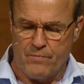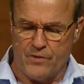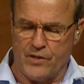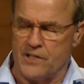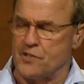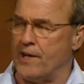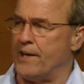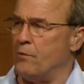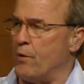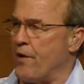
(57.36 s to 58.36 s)
As I said
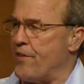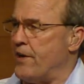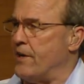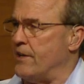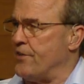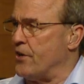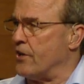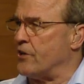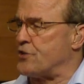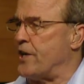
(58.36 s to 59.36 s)
in one of the in the
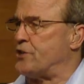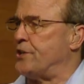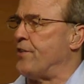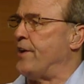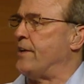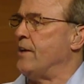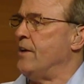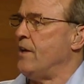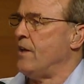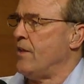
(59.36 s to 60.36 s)
earlier session, that
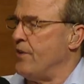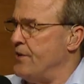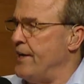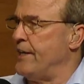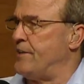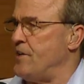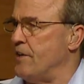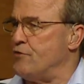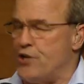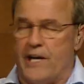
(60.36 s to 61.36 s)
the deity
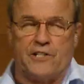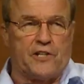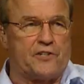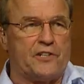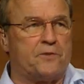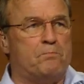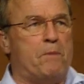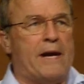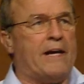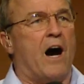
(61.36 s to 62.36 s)
of Jesus is
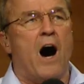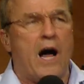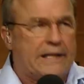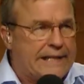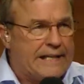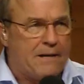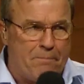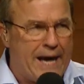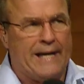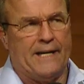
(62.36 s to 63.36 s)
being hotly
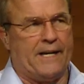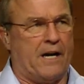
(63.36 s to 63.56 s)
debated